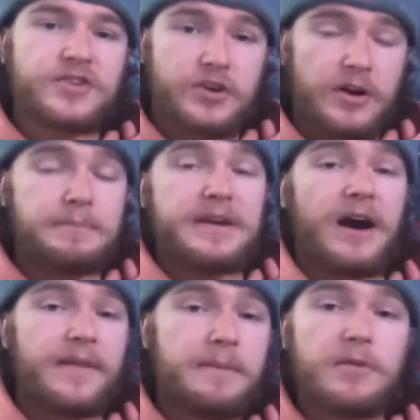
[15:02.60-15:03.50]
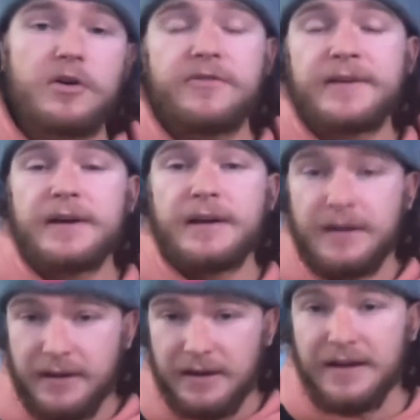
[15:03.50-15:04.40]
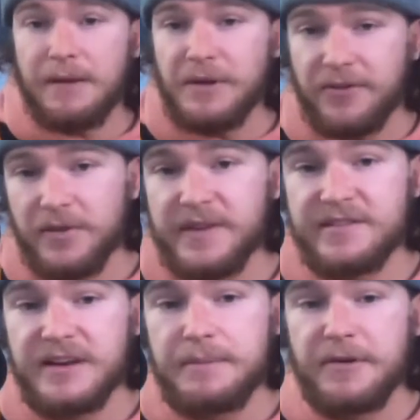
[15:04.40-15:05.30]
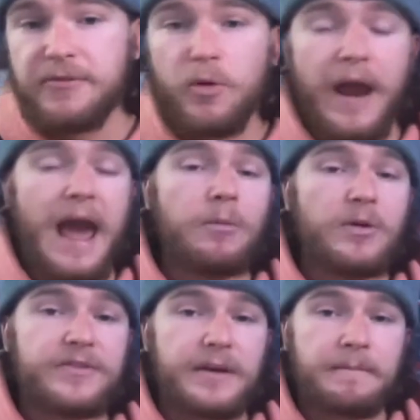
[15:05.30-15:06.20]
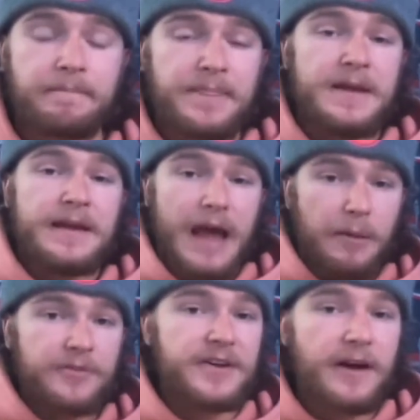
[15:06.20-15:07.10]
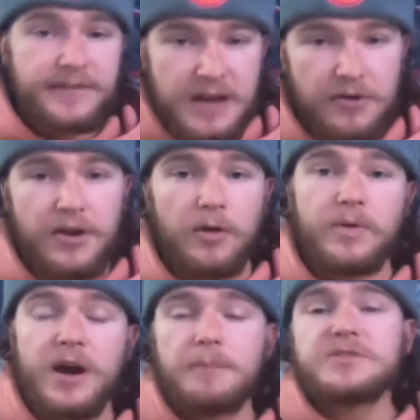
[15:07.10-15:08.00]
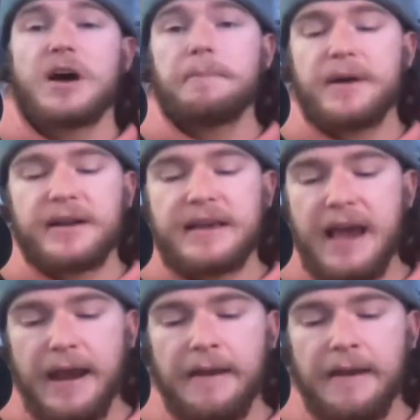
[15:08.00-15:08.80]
could be on the move Again, we've heard this city before Hamilton. Hamilton, Ontario comes up again